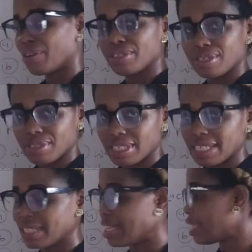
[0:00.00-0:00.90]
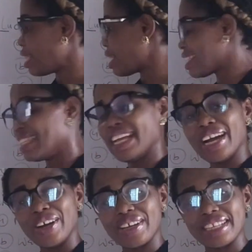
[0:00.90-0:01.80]
you can also see there that the
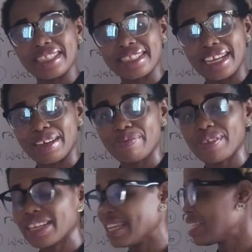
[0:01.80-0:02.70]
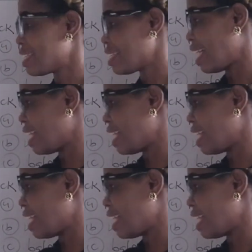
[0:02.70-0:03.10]
L in Sam is